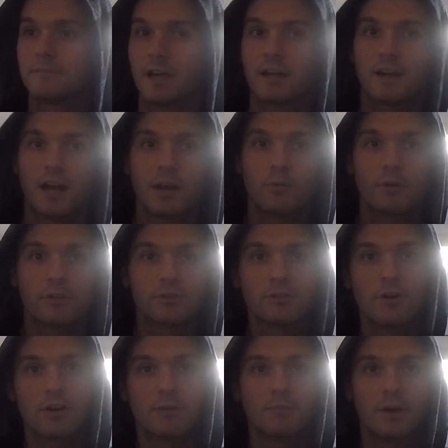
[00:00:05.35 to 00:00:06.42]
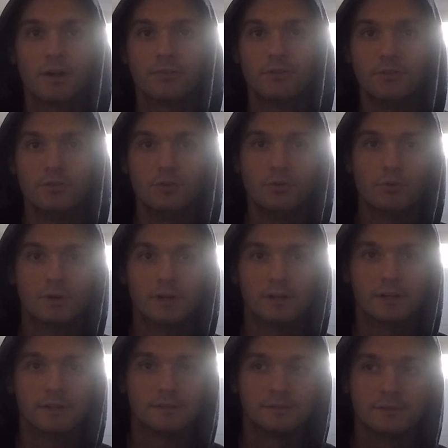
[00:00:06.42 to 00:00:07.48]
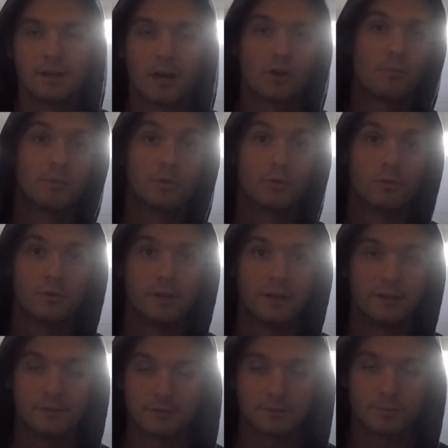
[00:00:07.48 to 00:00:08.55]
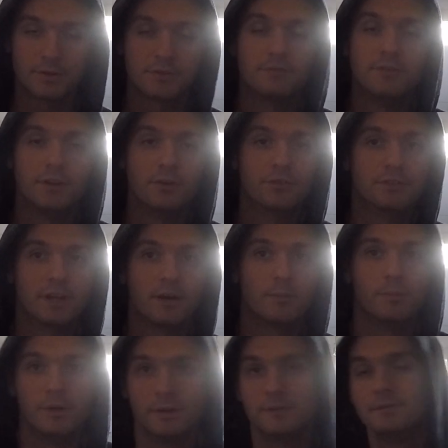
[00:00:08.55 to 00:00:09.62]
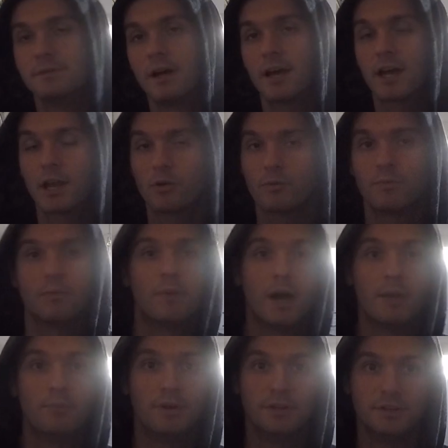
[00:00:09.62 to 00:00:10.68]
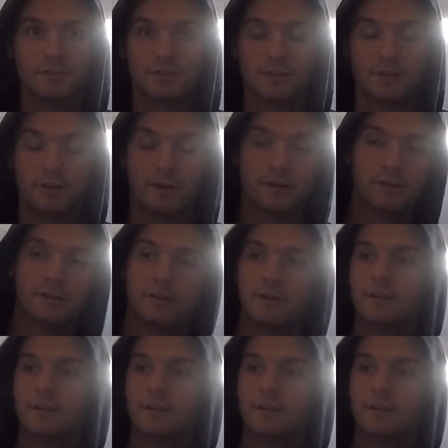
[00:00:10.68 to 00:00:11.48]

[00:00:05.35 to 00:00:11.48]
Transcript: kind of wanted to talk about the new, I know I'm a little late, there's a bunch of videos out, but I kind of want to put my opinions in there.